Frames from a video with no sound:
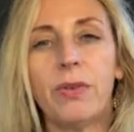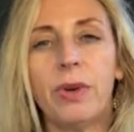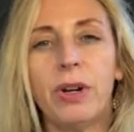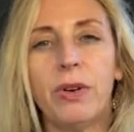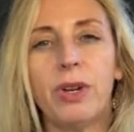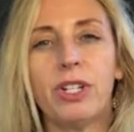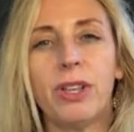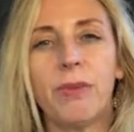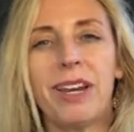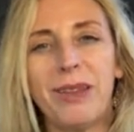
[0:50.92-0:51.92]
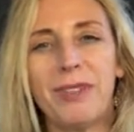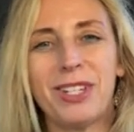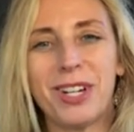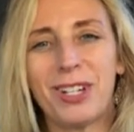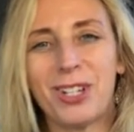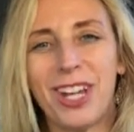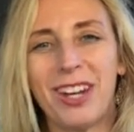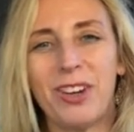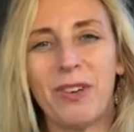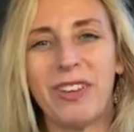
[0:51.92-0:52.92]
We don't know each other, my name is Dr.
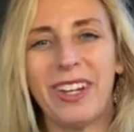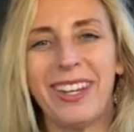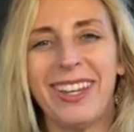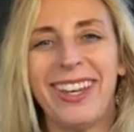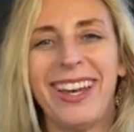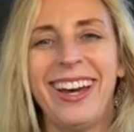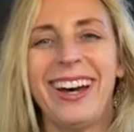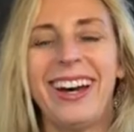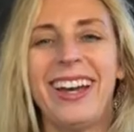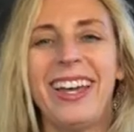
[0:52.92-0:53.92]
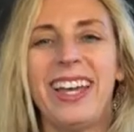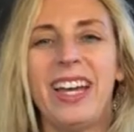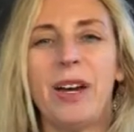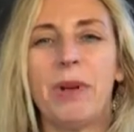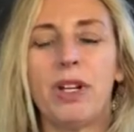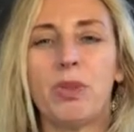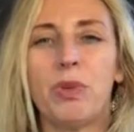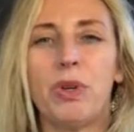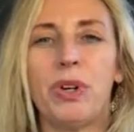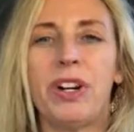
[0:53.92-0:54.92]
Shannon Irvin. I am an
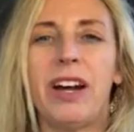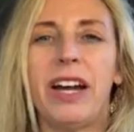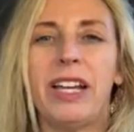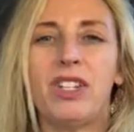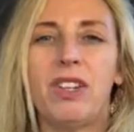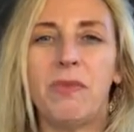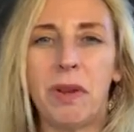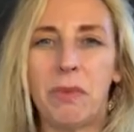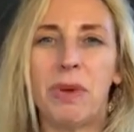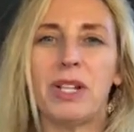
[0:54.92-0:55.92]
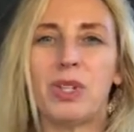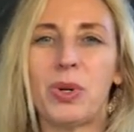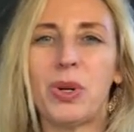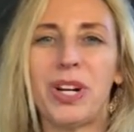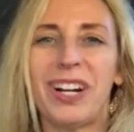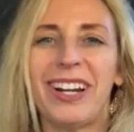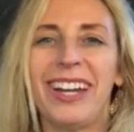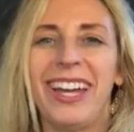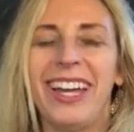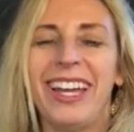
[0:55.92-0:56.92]
entrepreneur, high achievement mentor,
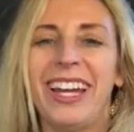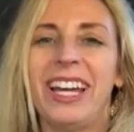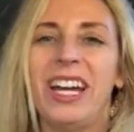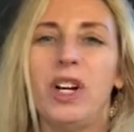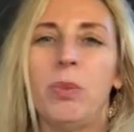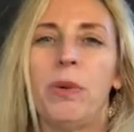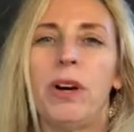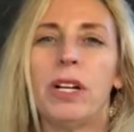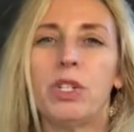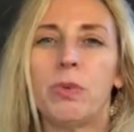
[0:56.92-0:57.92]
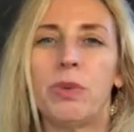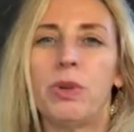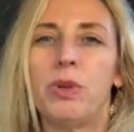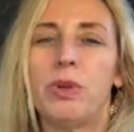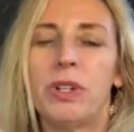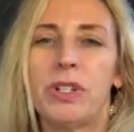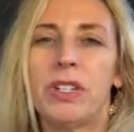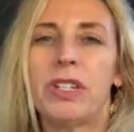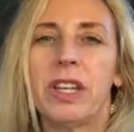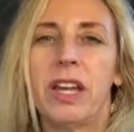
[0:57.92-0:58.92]
and I help
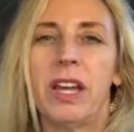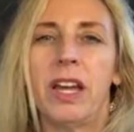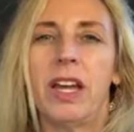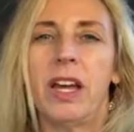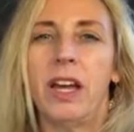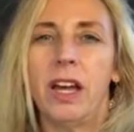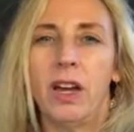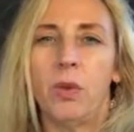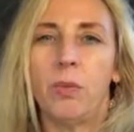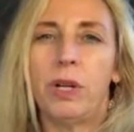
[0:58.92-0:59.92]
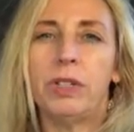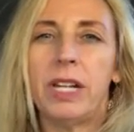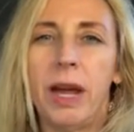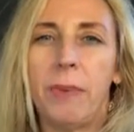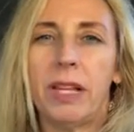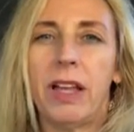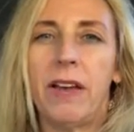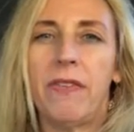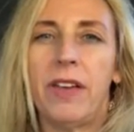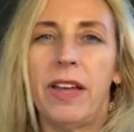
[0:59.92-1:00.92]
entrepreneurs build an epic
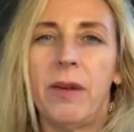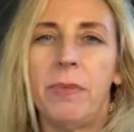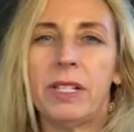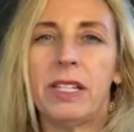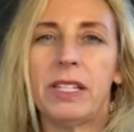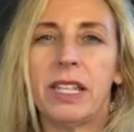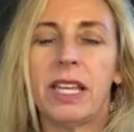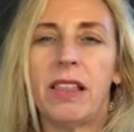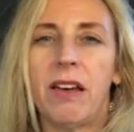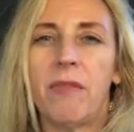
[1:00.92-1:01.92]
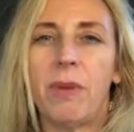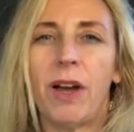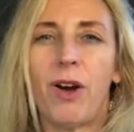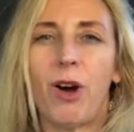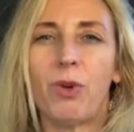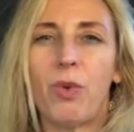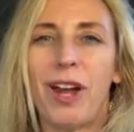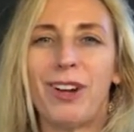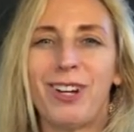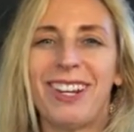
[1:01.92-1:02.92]
life and business that they love by
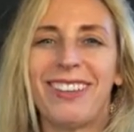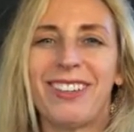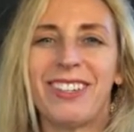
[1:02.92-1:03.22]
hardwiring their